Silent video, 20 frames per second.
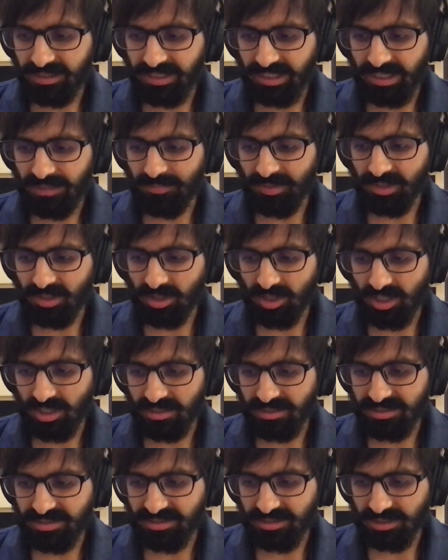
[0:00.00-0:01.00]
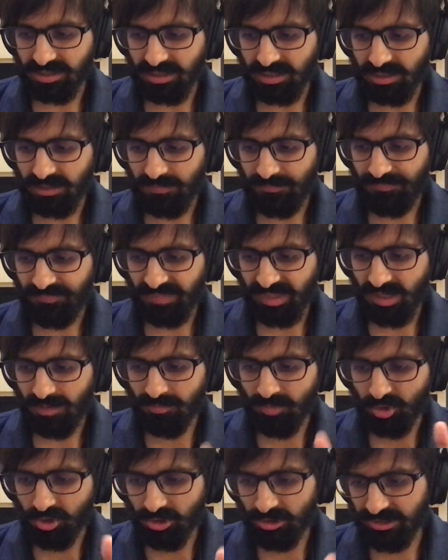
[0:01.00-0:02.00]
came across
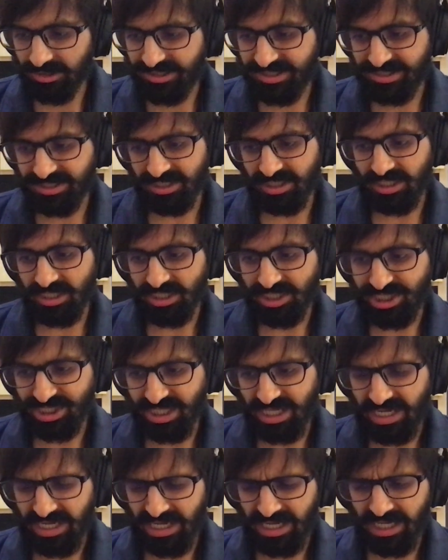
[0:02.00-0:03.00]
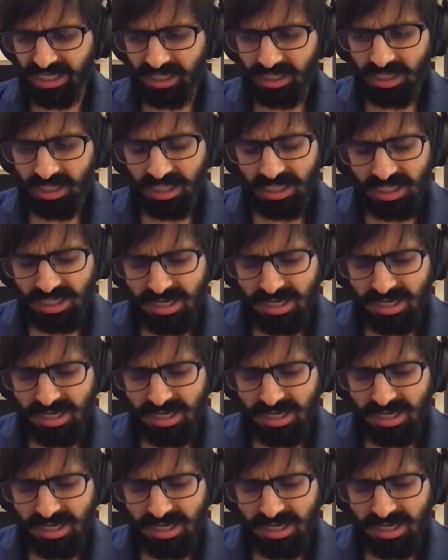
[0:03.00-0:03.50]
Mukul's sharing